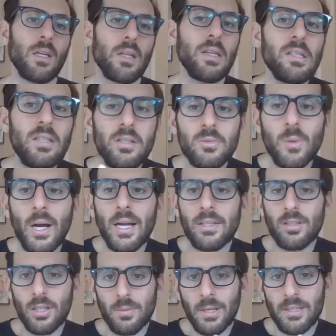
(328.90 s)
this is why I
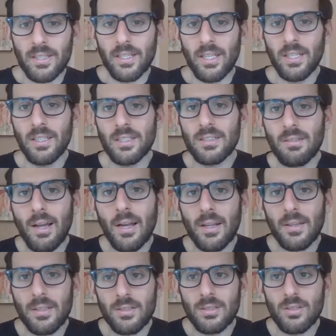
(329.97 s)
talk about the kidneys a lot,
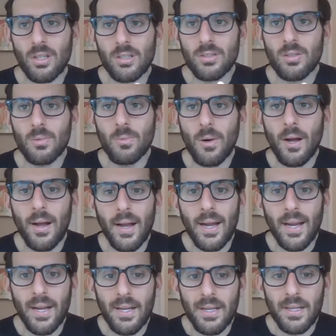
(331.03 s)
and this is also
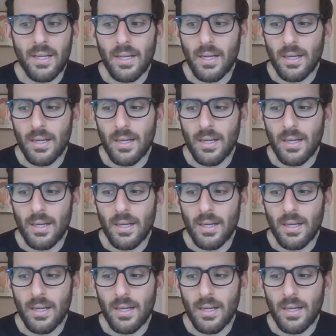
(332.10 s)
why,